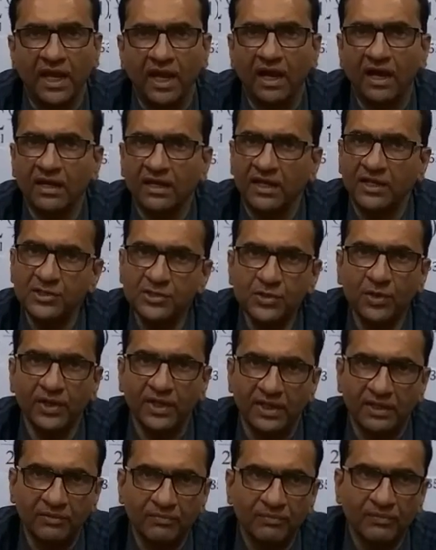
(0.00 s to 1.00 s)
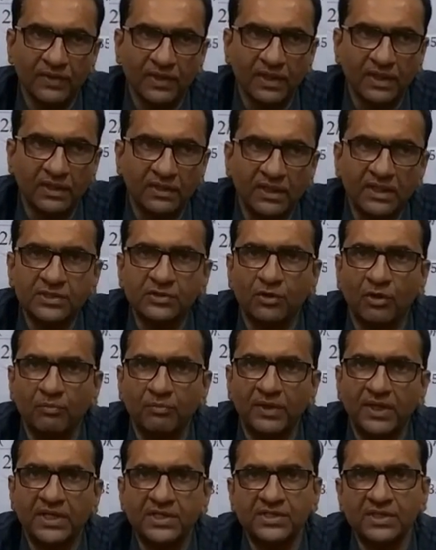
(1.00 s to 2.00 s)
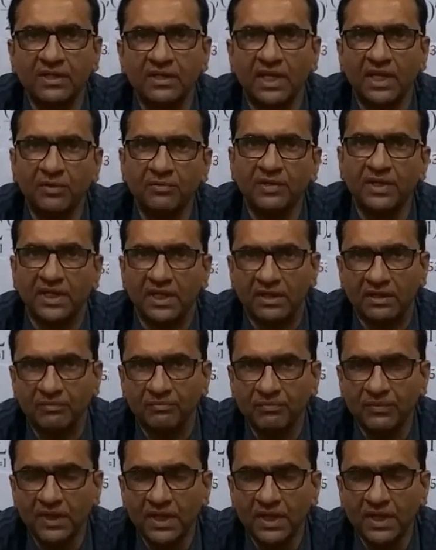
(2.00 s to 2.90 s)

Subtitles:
are enjoying this competition every year.